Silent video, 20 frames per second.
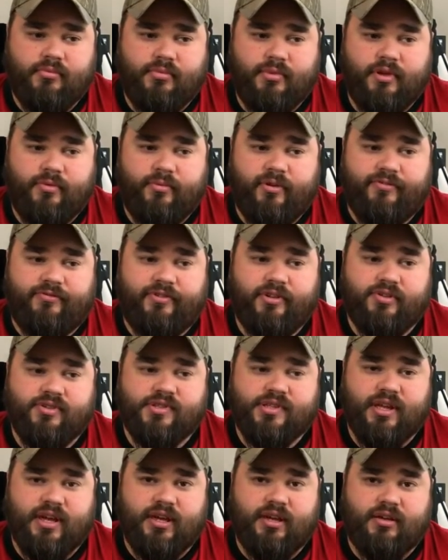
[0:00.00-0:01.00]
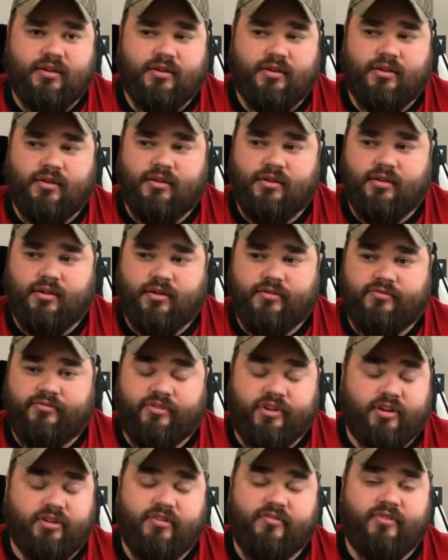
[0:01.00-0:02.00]
in what feels like a
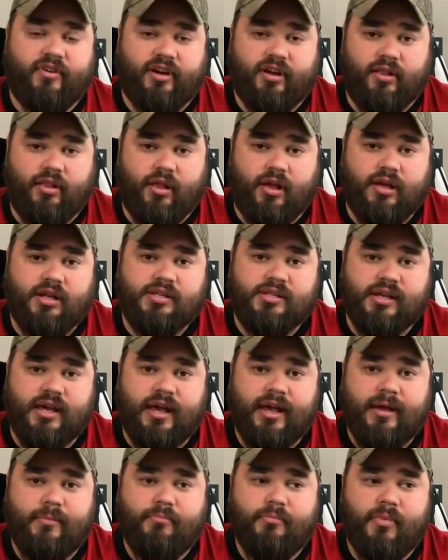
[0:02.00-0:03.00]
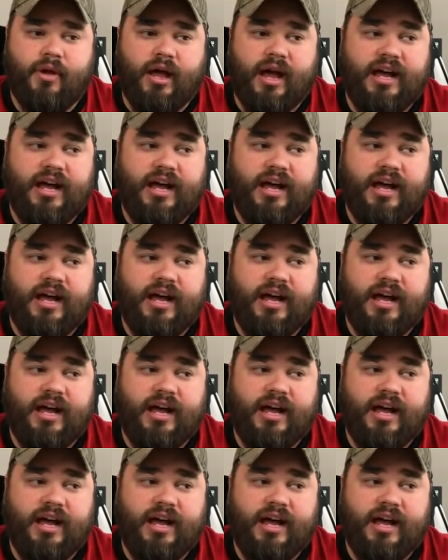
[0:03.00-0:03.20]
very, very long time,